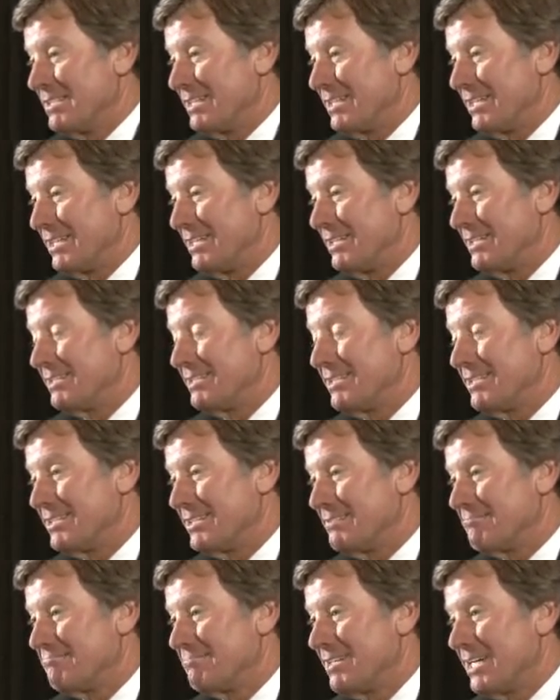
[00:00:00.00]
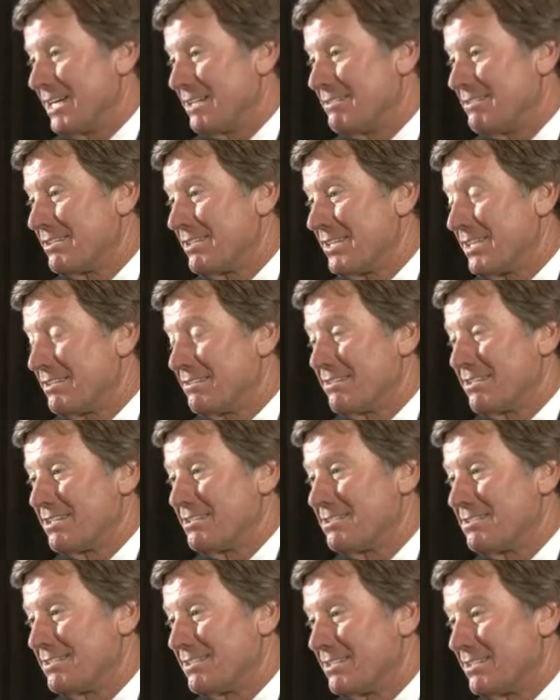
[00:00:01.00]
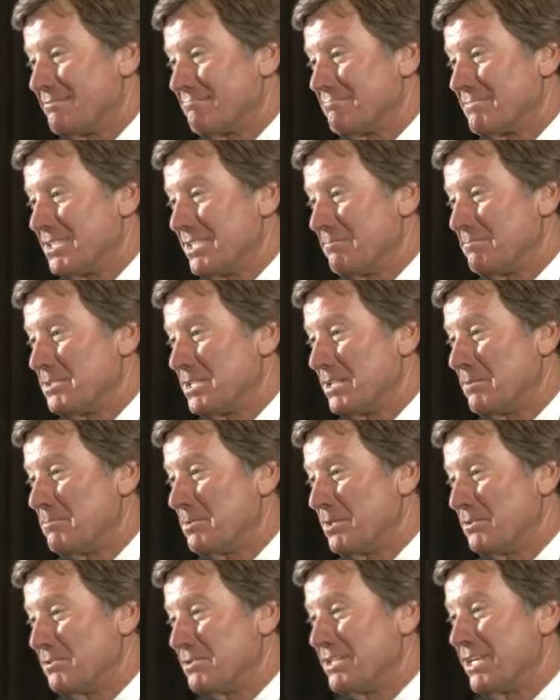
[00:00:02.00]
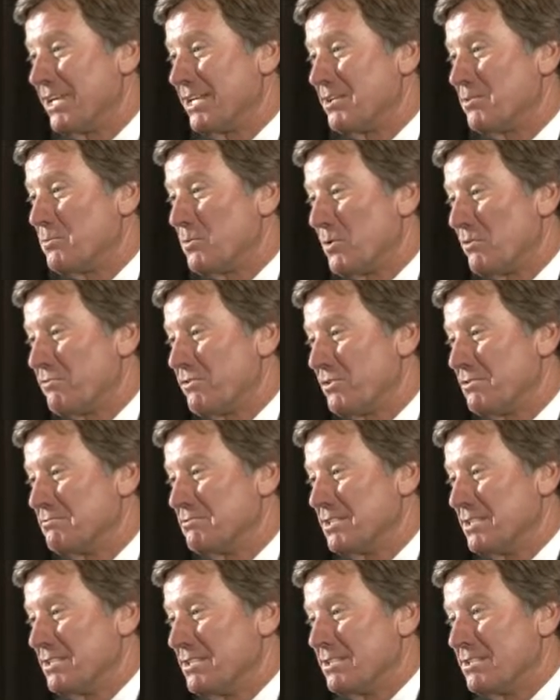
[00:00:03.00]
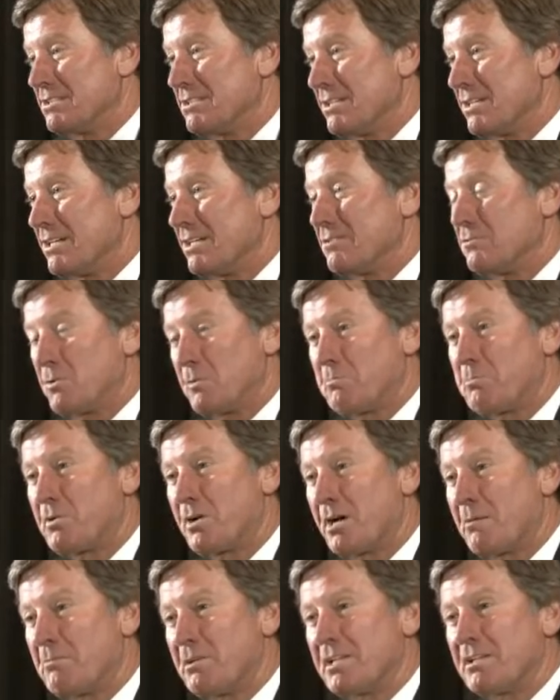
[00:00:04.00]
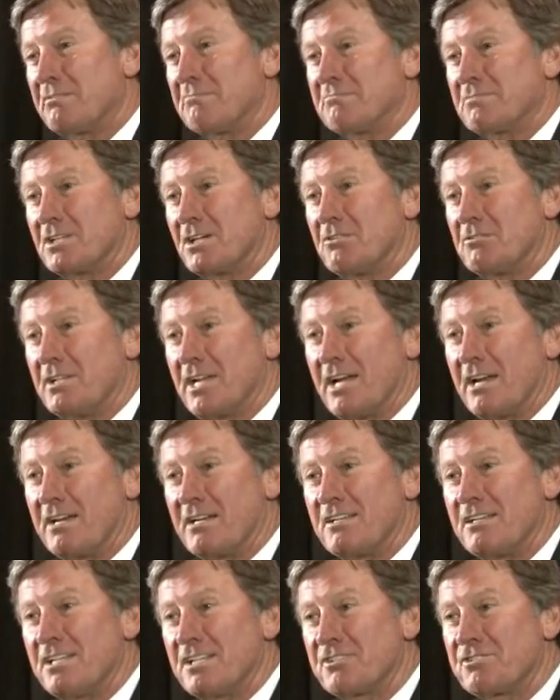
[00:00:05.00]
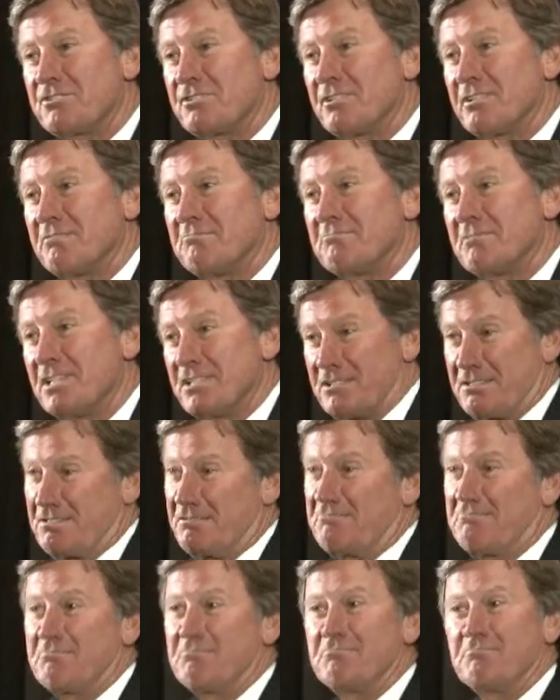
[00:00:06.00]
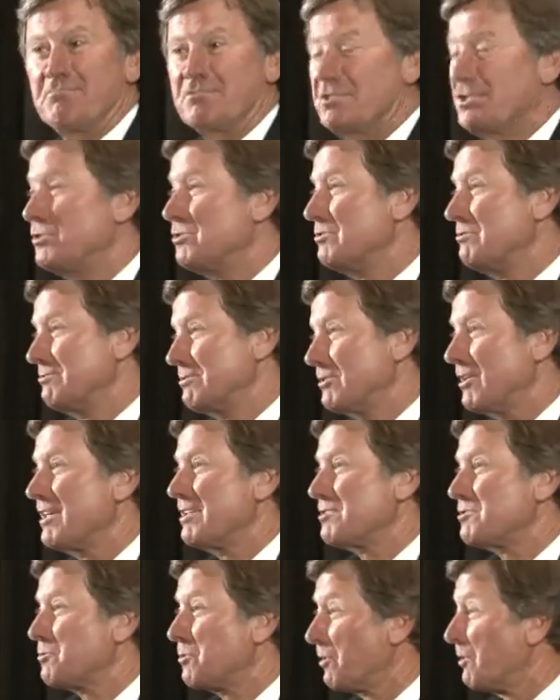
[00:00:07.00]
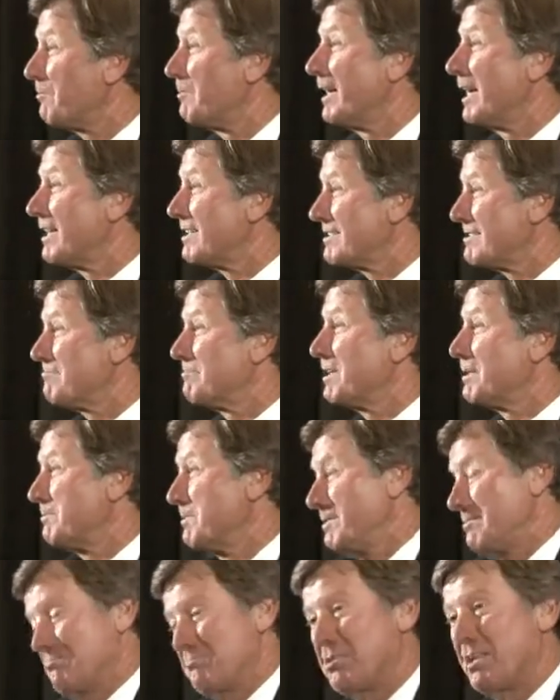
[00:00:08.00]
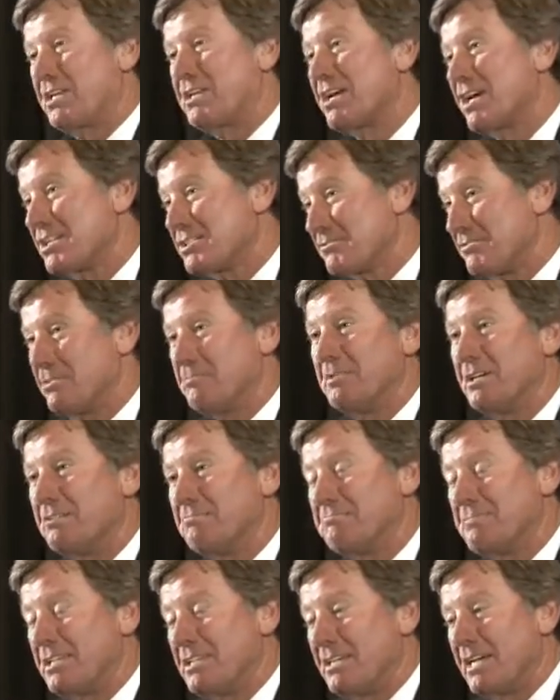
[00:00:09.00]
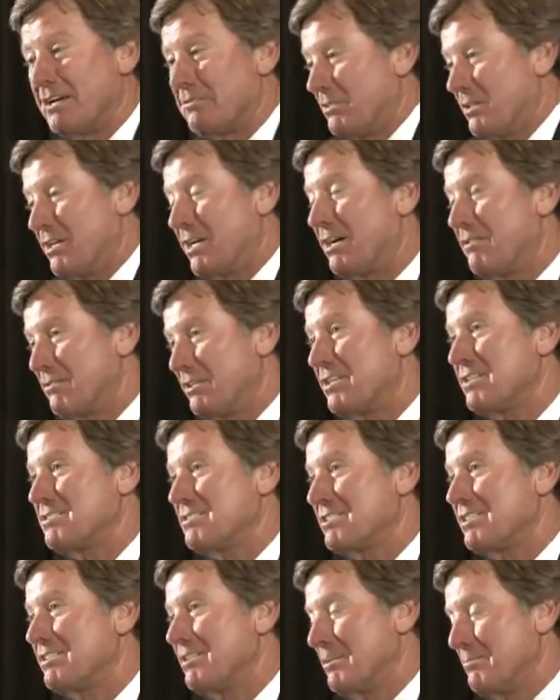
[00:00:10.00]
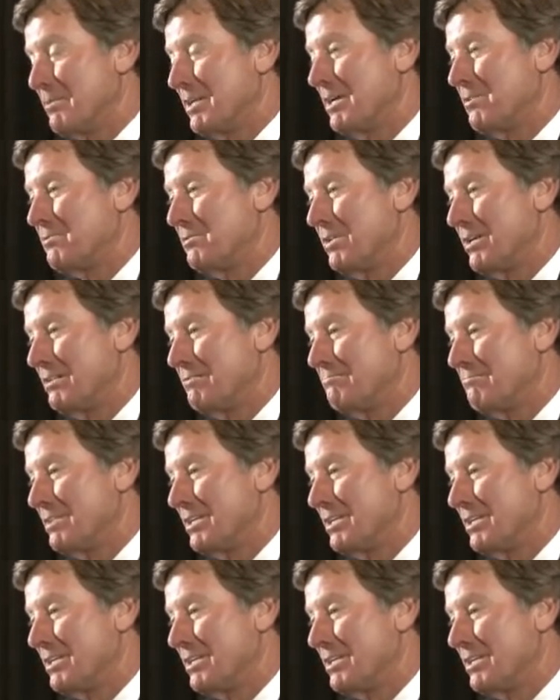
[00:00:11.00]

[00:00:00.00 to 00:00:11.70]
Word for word: And uh, I think that uh, Tim Tebow and Danny Wuerffel will probably go down in history as the two greatest quarterbacks, maybe play college football. I, re- I really see them that way.